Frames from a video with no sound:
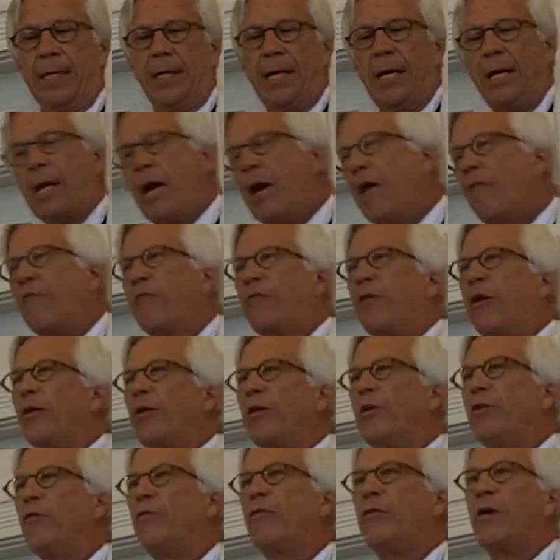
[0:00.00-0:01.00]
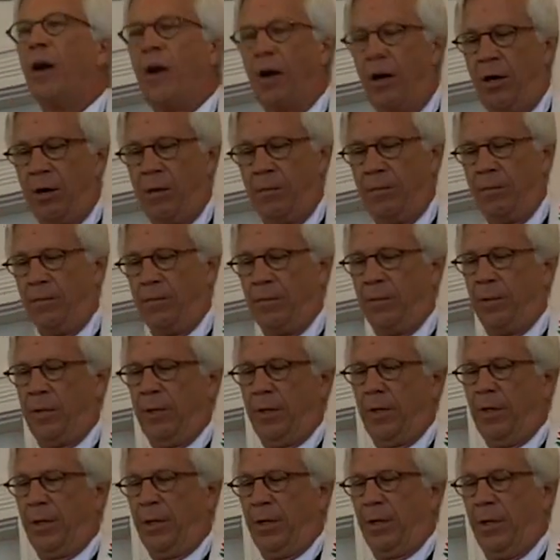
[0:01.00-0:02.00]
Not how far you've come
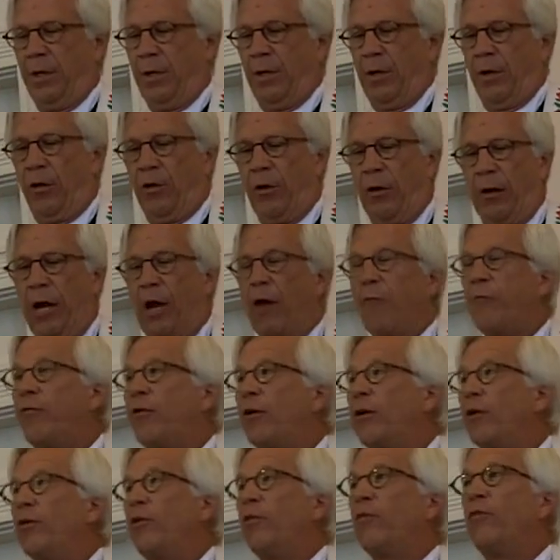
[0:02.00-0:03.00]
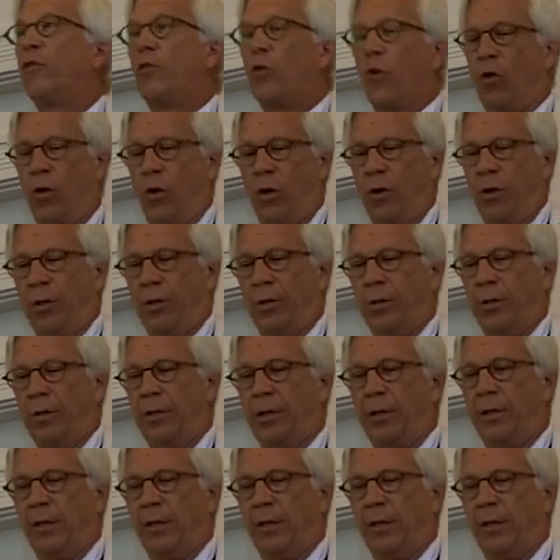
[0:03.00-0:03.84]
or how far you've gone,